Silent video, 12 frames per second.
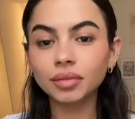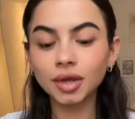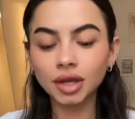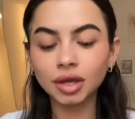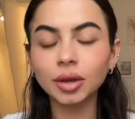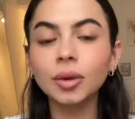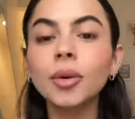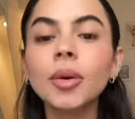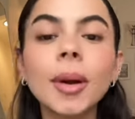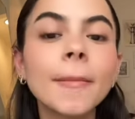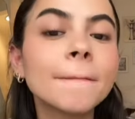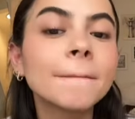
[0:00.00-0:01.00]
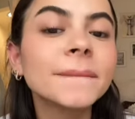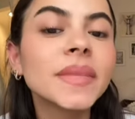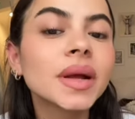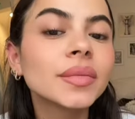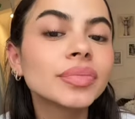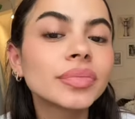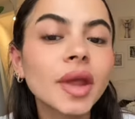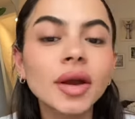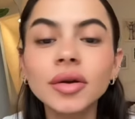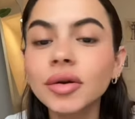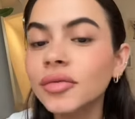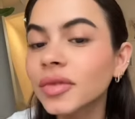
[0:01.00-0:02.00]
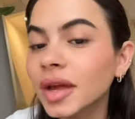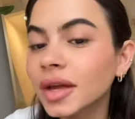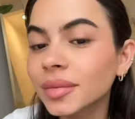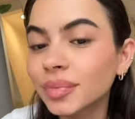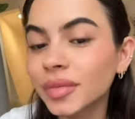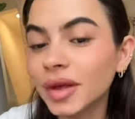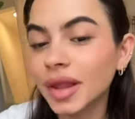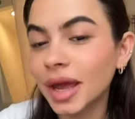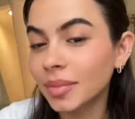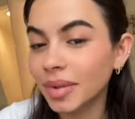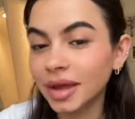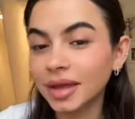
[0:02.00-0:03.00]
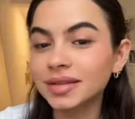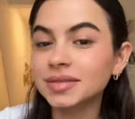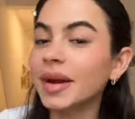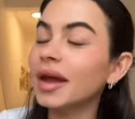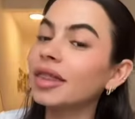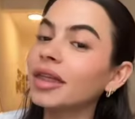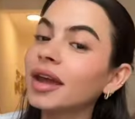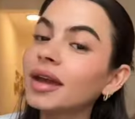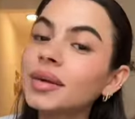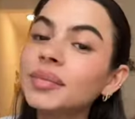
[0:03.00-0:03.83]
Cute. I don't know if like the light pink is my thing.